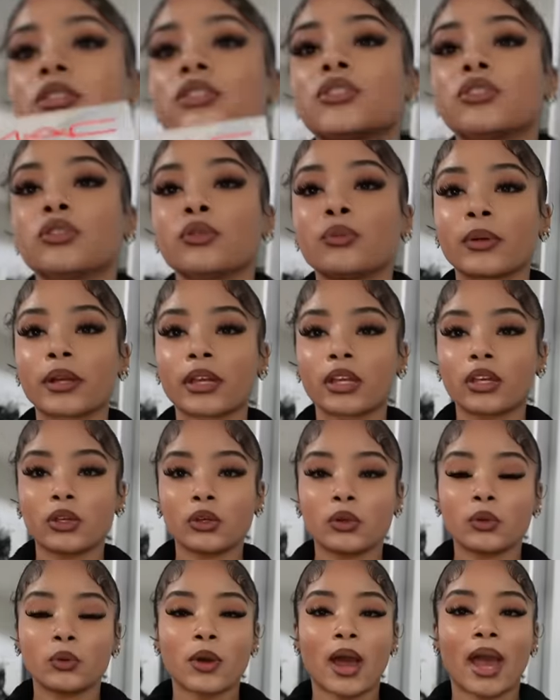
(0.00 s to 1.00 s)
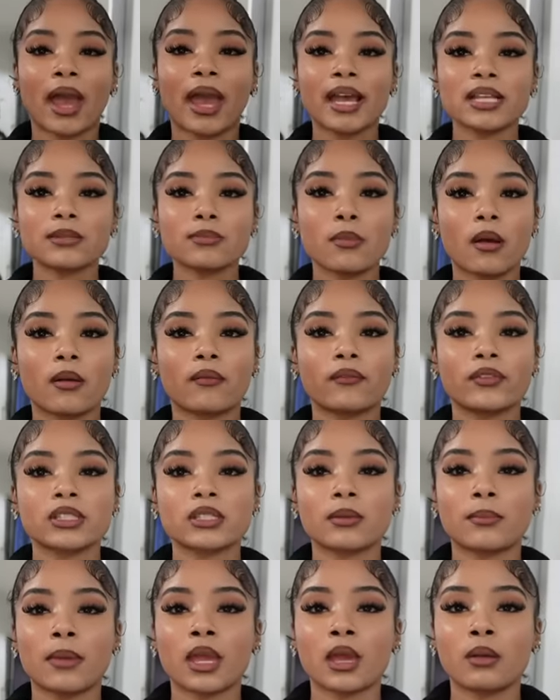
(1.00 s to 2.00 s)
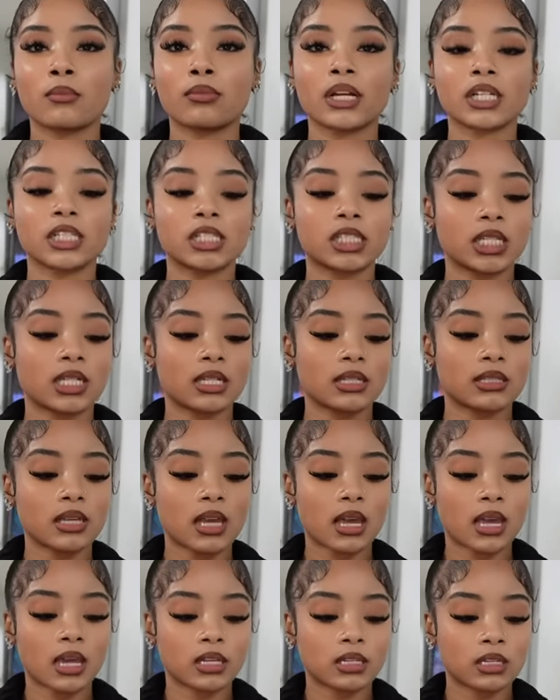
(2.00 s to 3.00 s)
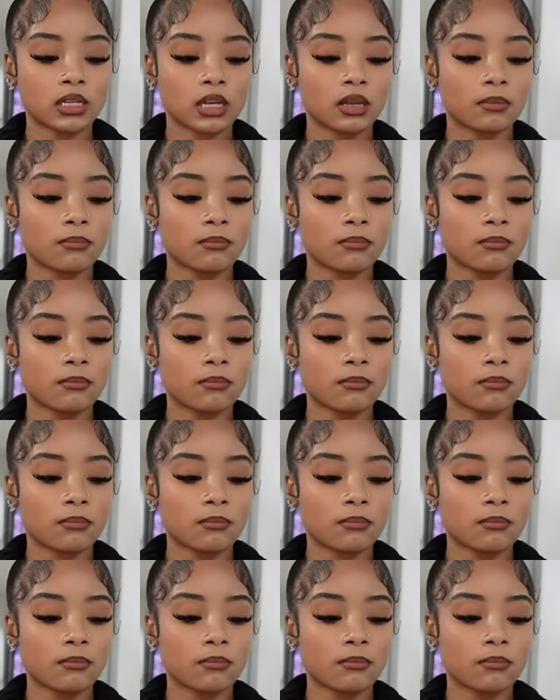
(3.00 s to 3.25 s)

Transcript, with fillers: Super cute. I asked mom for some makeup brushes and